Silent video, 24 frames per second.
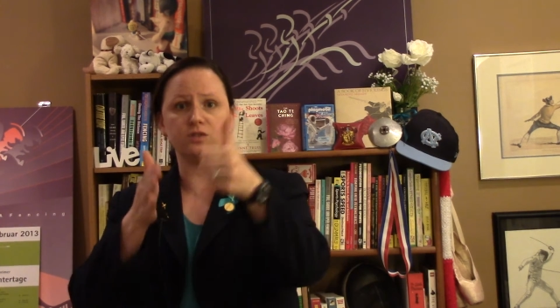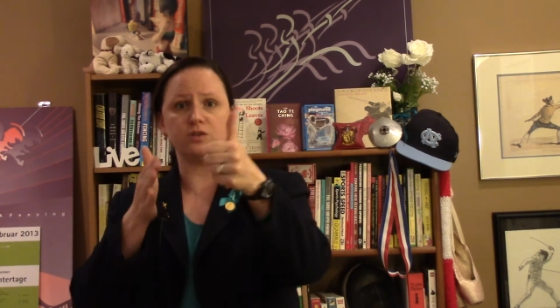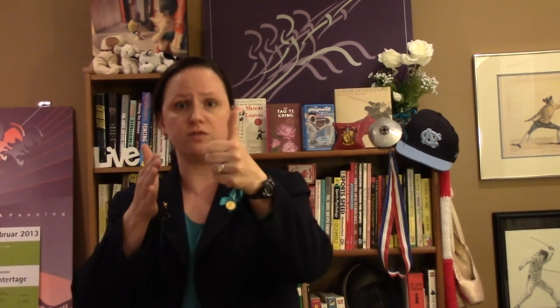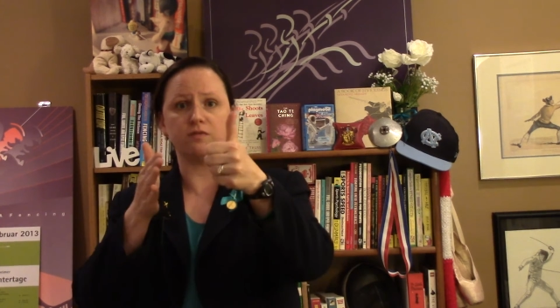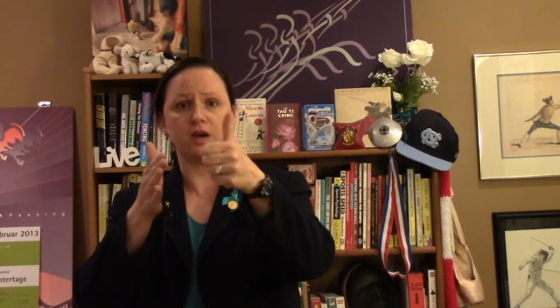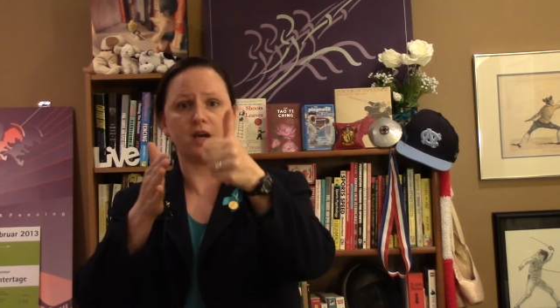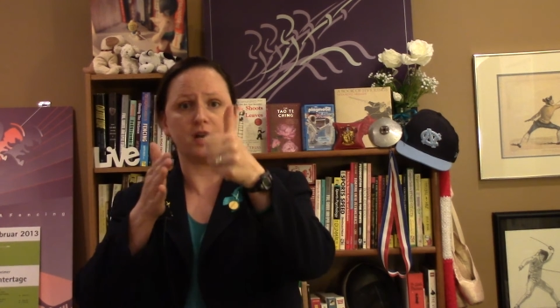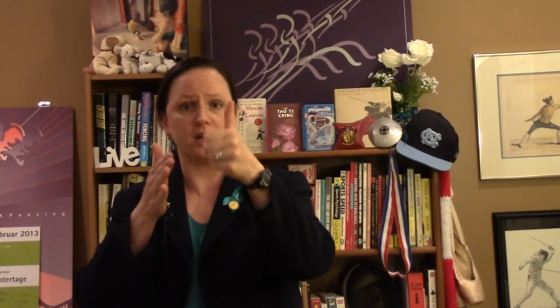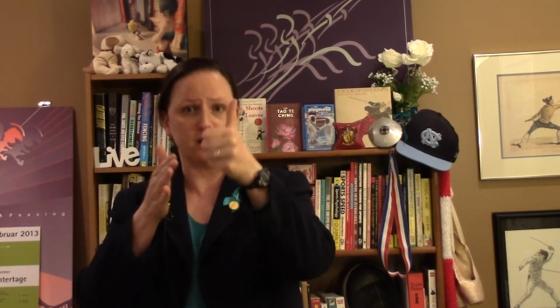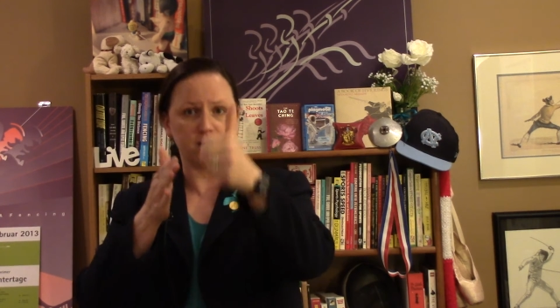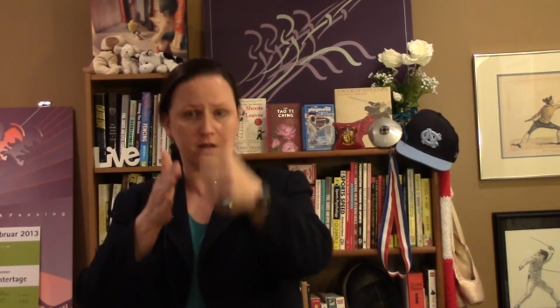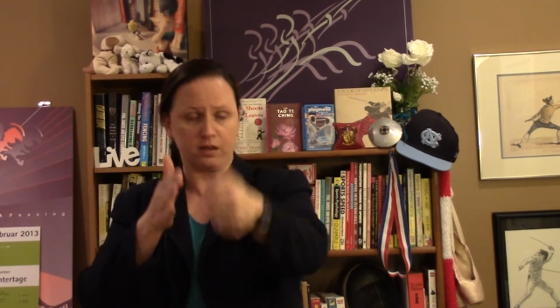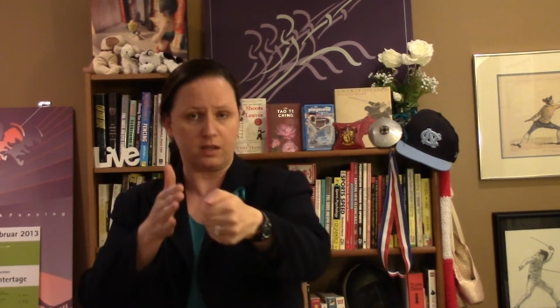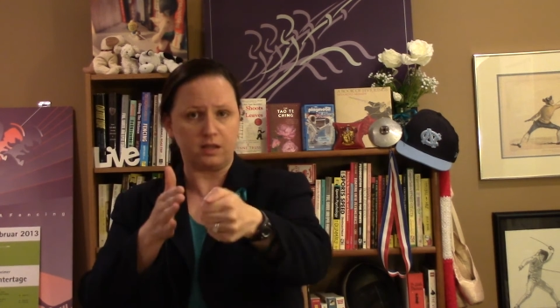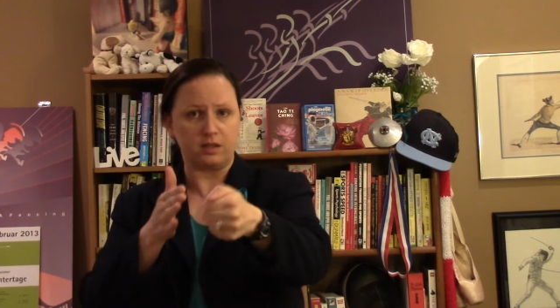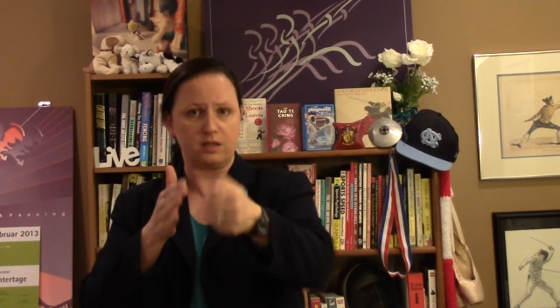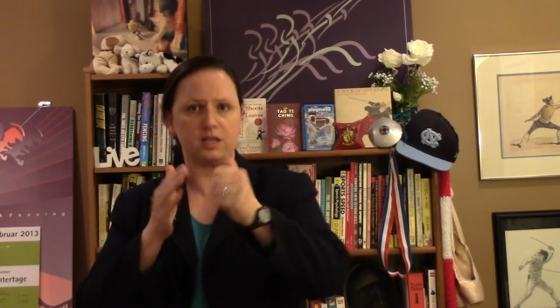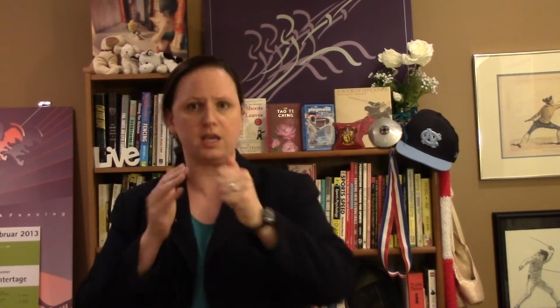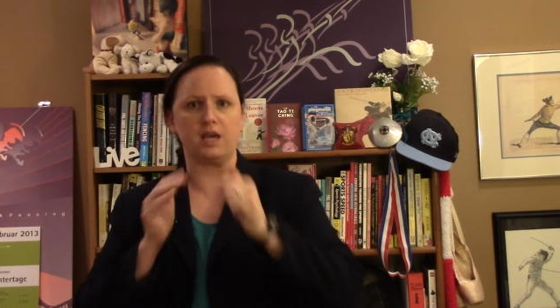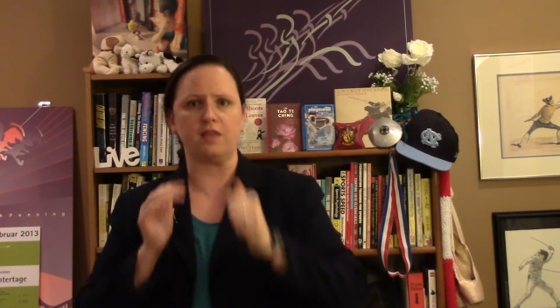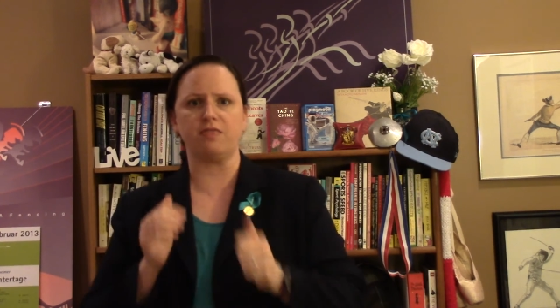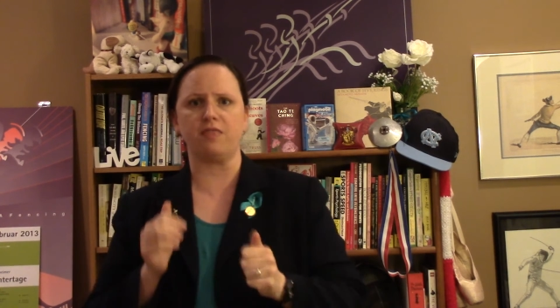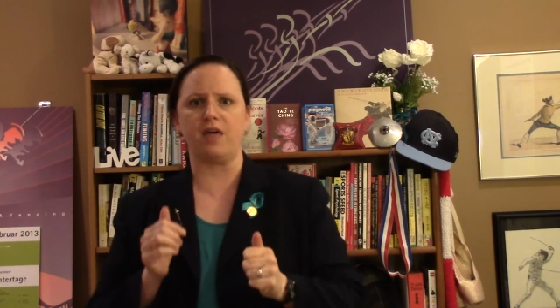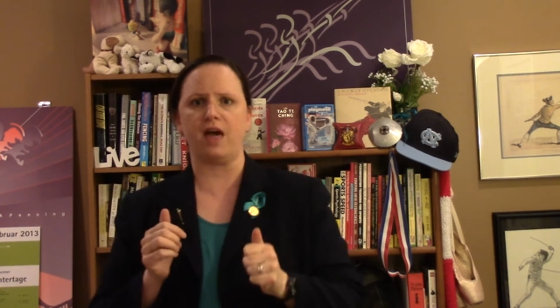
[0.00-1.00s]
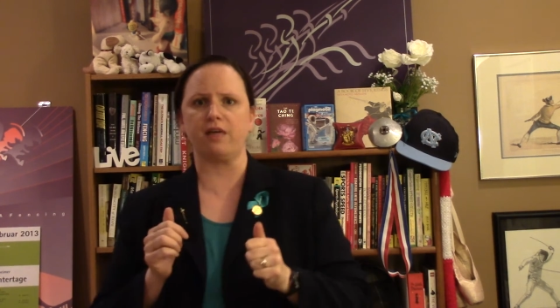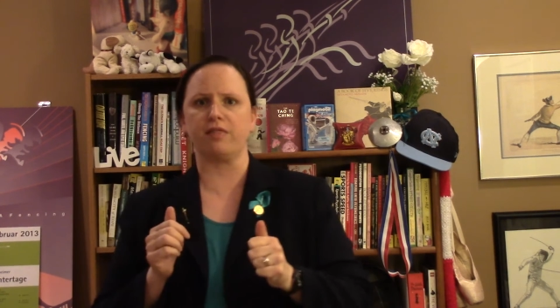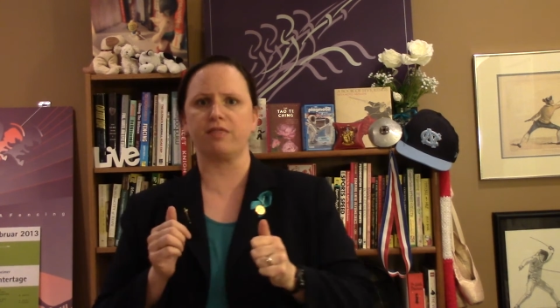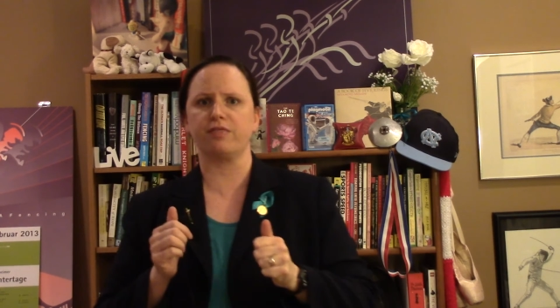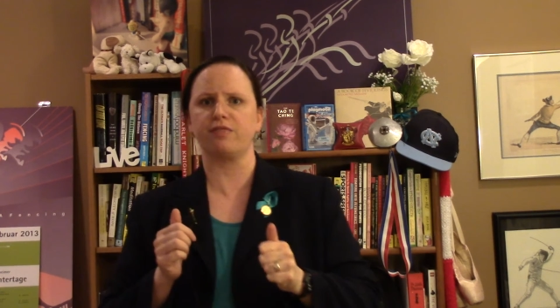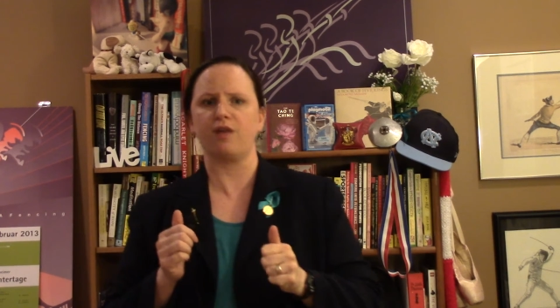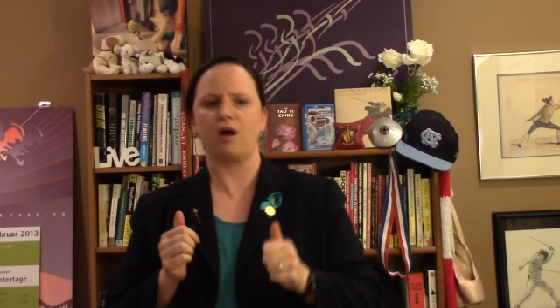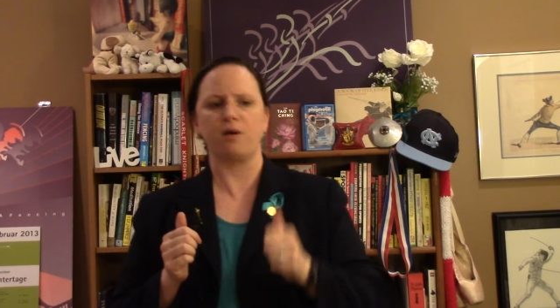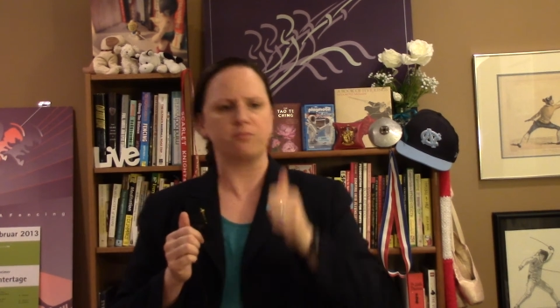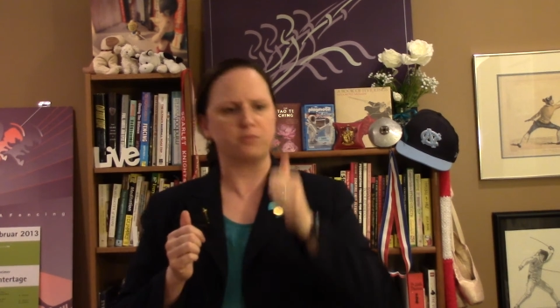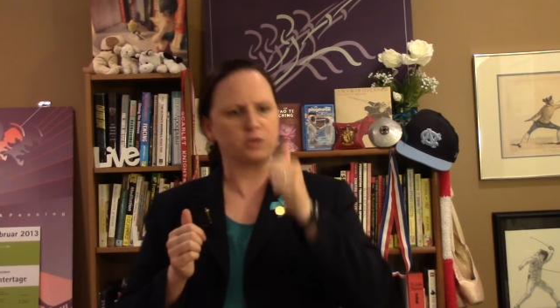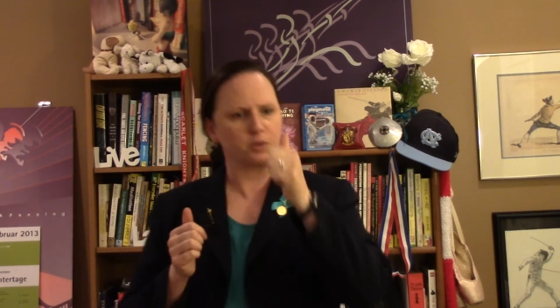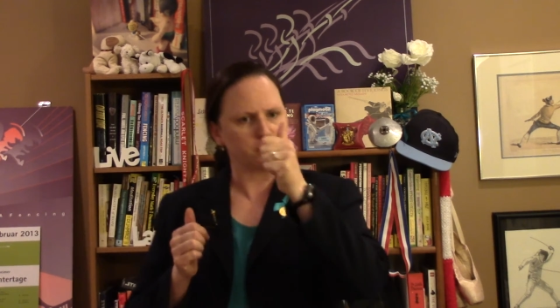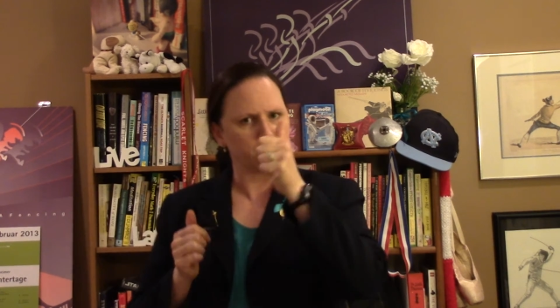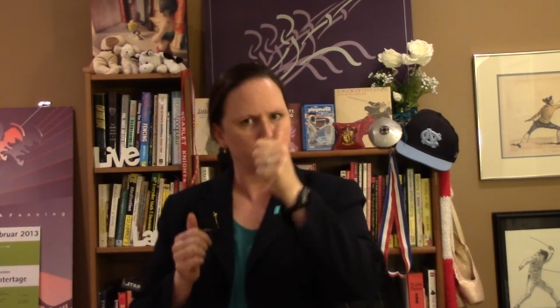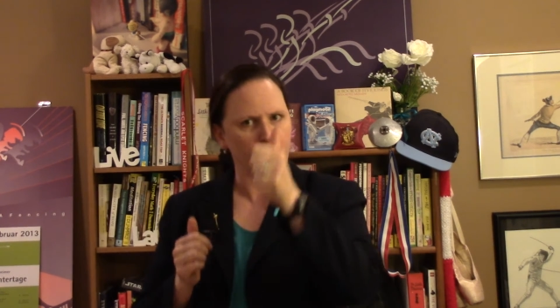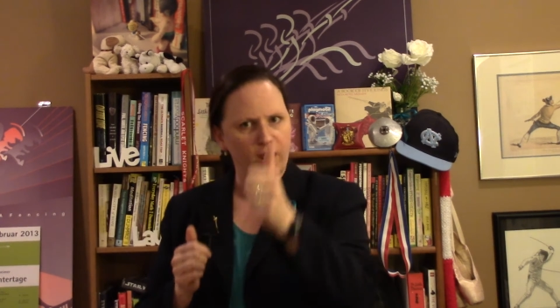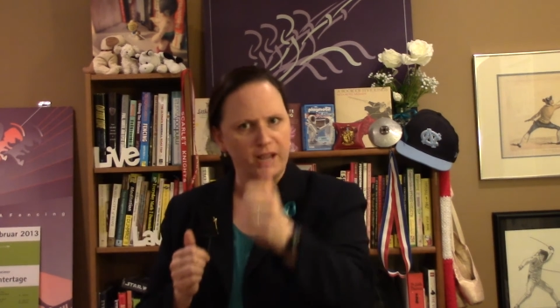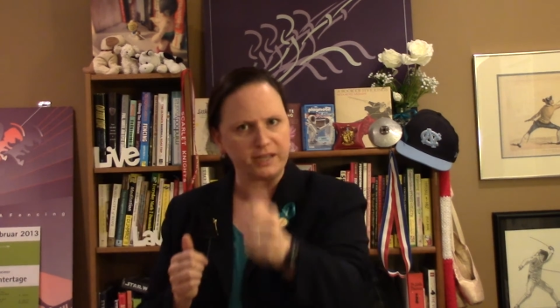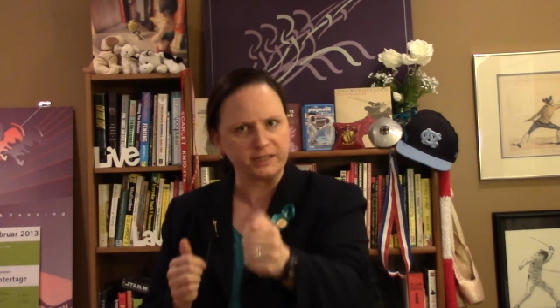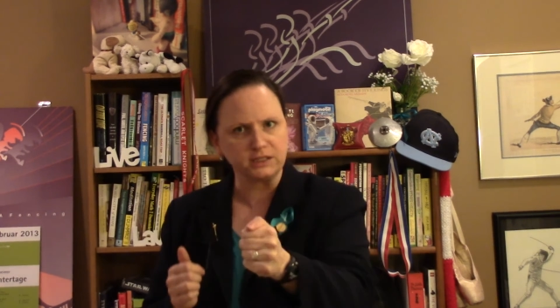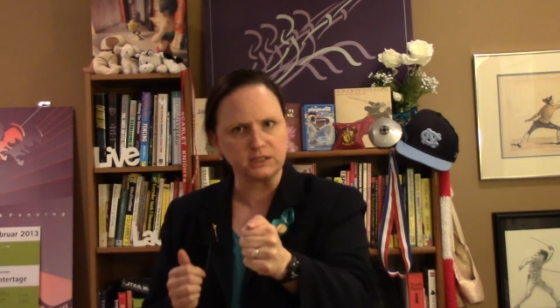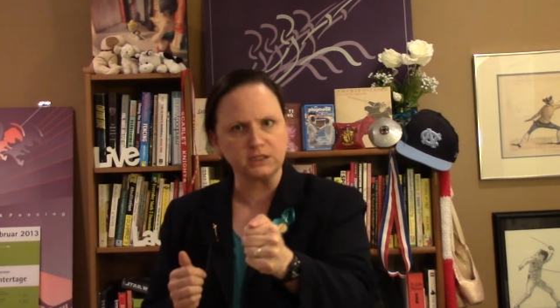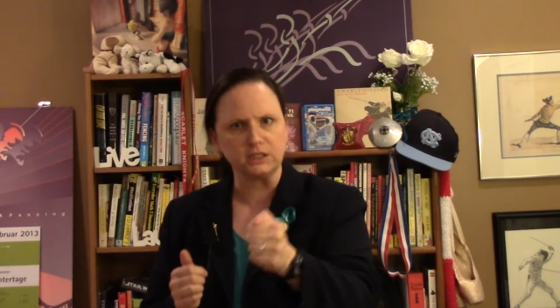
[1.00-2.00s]
You've got to get that thumb
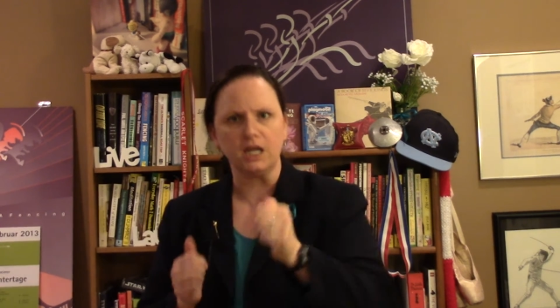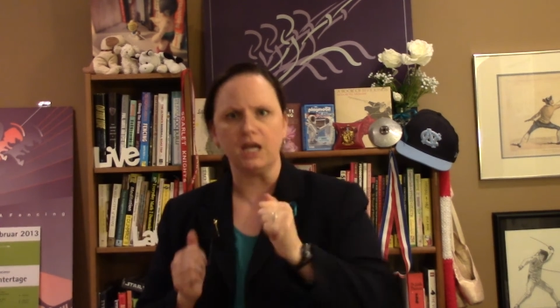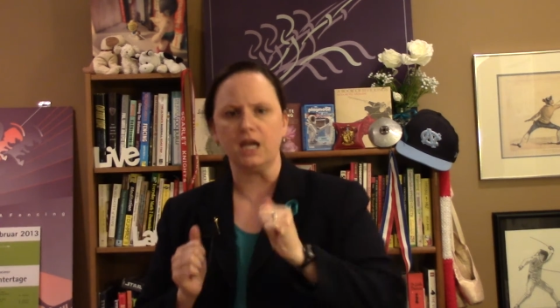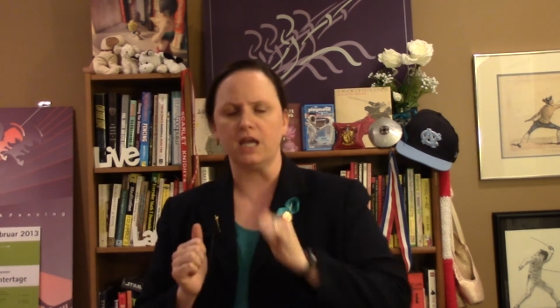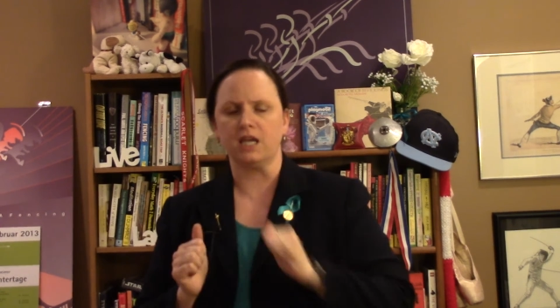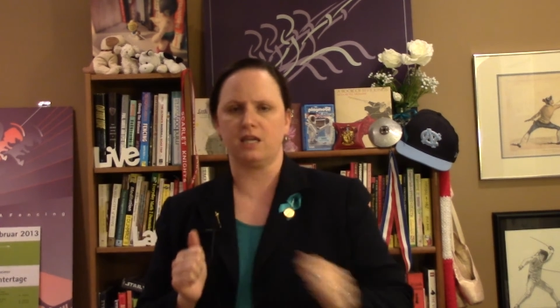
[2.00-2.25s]
depressed,